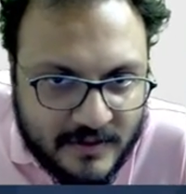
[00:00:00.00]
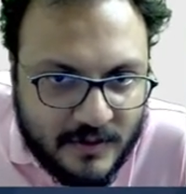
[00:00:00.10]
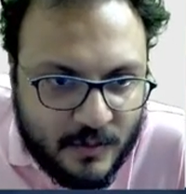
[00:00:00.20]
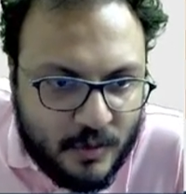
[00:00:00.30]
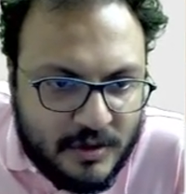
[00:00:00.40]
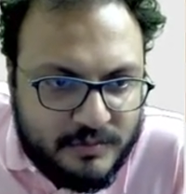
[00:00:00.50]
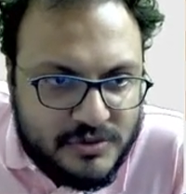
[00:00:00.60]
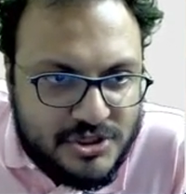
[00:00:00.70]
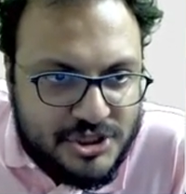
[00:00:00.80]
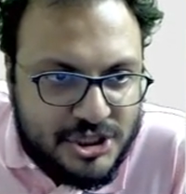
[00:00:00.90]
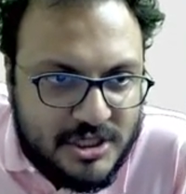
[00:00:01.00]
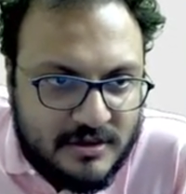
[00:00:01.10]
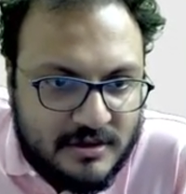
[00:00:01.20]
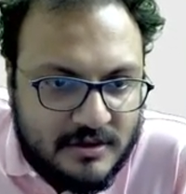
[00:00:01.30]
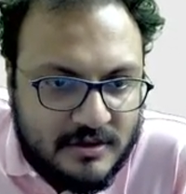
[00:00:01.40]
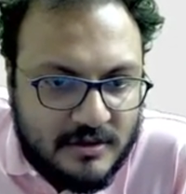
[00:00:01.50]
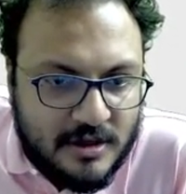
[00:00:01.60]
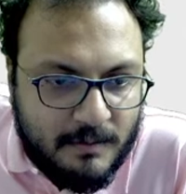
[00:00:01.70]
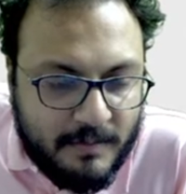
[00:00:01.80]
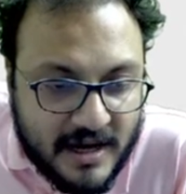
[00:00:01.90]
What a position.
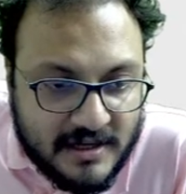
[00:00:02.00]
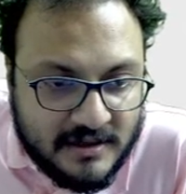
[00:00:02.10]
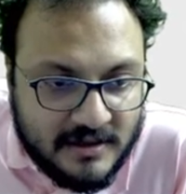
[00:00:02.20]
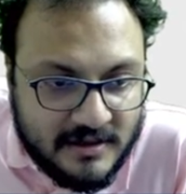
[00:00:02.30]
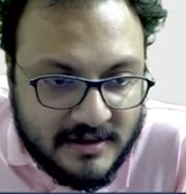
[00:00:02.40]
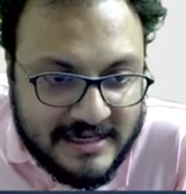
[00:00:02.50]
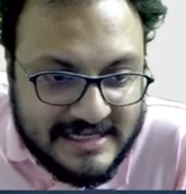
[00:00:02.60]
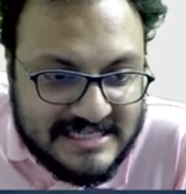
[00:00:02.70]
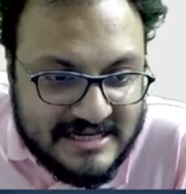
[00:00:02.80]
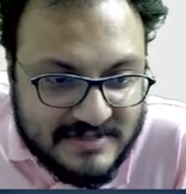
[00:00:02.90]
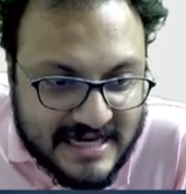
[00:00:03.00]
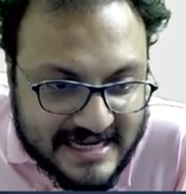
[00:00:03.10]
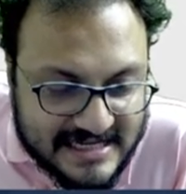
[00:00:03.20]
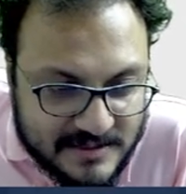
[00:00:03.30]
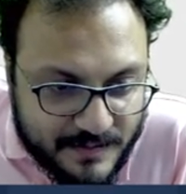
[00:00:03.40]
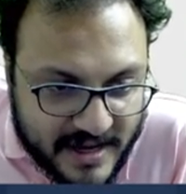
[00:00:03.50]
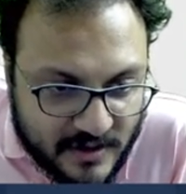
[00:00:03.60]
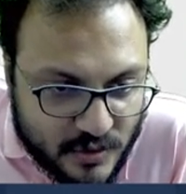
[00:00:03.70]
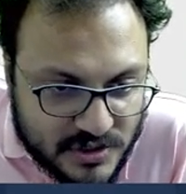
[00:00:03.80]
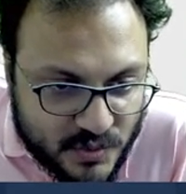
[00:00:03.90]
But it seems like
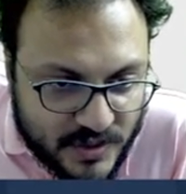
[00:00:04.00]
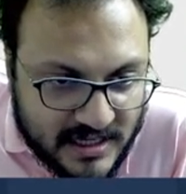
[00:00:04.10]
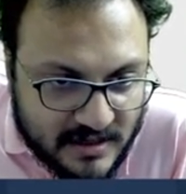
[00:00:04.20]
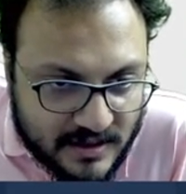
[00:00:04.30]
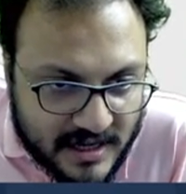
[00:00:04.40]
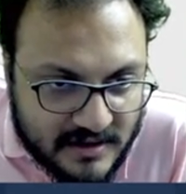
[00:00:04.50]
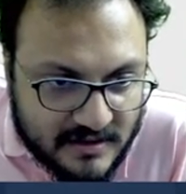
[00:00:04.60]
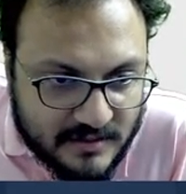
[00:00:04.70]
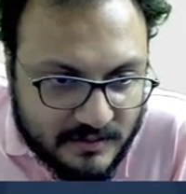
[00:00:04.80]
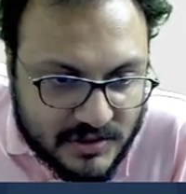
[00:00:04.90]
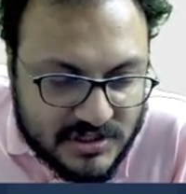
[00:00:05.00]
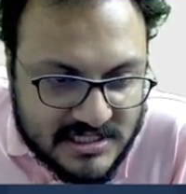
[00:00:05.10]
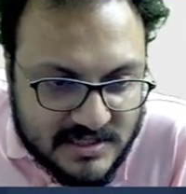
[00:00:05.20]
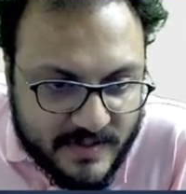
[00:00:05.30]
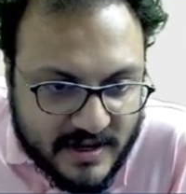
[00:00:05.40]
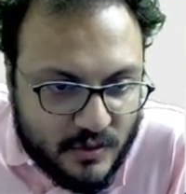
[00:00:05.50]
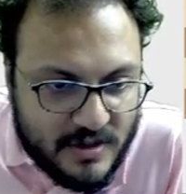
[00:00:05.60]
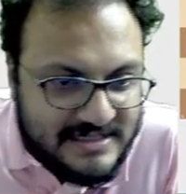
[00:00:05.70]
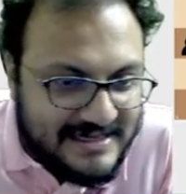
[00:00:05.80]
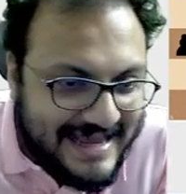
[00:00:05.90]
Esipenko is winning, right? Because Esipenko
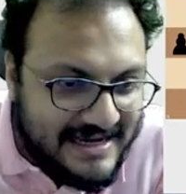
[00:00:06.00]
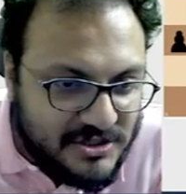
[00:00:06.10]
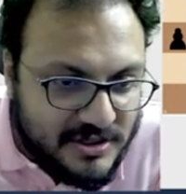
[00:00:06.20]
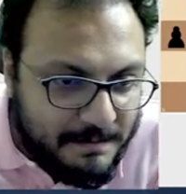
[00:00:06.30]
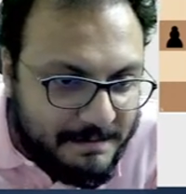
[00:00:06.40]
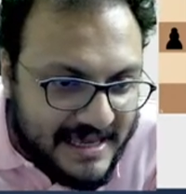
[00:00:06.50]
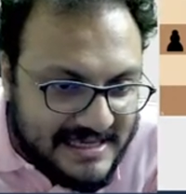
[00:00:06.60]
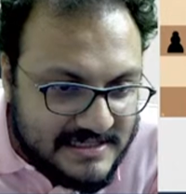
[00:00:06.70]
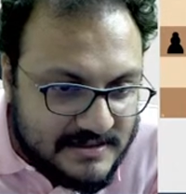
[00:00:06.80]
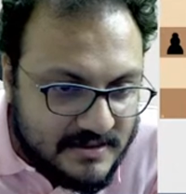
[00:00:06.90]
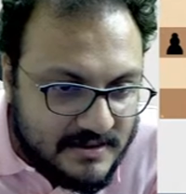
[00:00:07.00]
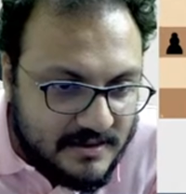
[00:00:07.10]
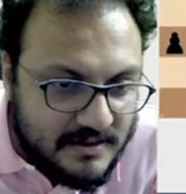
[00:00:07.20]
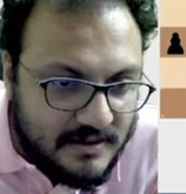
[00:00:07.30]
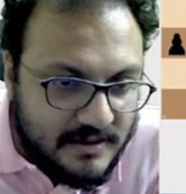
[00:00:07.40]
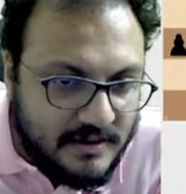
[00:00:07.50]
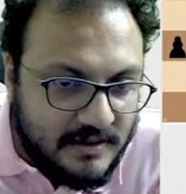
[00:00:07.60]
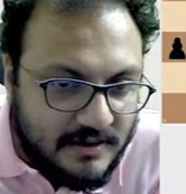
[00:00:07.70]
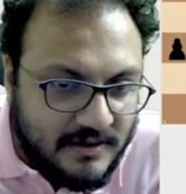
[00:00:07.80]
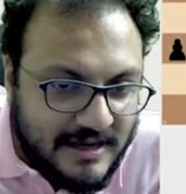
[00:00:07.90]
has an extra piece
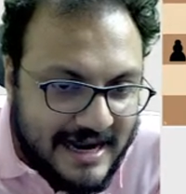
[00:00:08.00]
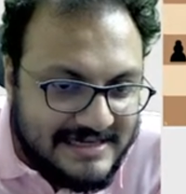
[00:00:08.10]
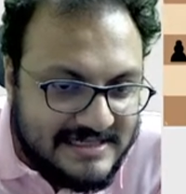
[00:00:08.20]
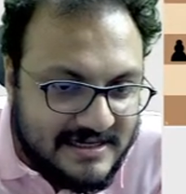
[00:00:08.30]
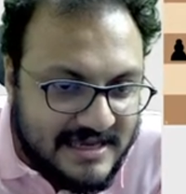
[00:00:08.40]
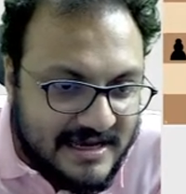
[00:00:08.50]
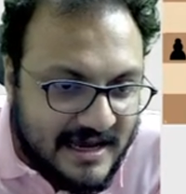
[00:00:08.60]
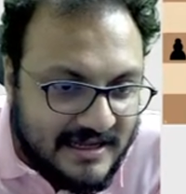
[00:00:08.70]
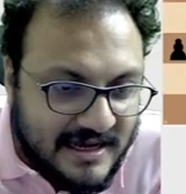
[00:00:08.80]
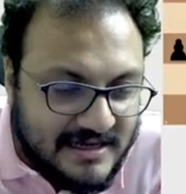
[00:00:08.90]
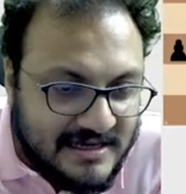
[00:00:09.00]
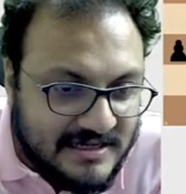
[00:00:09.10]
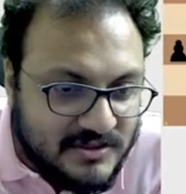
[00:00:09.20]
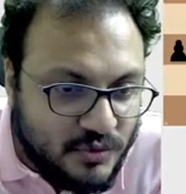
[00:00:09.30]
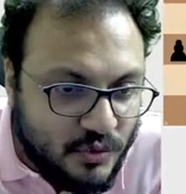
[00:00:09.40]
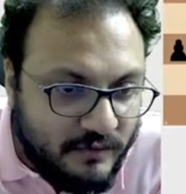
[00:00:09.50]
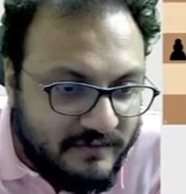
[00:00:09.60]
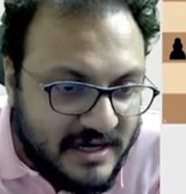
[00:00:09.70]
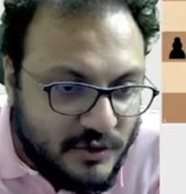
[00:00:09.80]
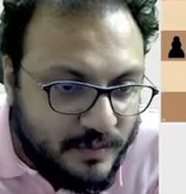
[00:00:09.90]
here and Sergey Karjakin has no
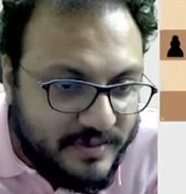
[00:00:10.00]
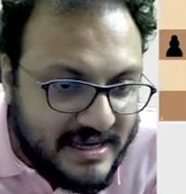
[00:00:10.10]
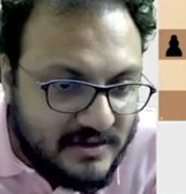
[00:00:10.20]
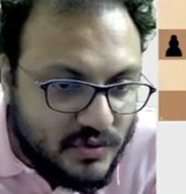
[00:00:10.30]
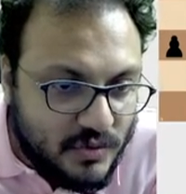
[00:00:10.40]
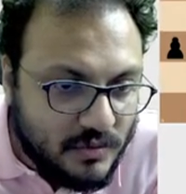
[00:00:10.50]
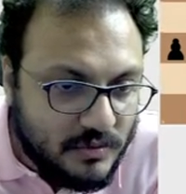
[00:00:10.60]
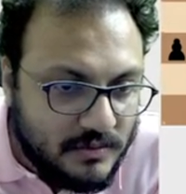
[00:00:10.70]
way to break through.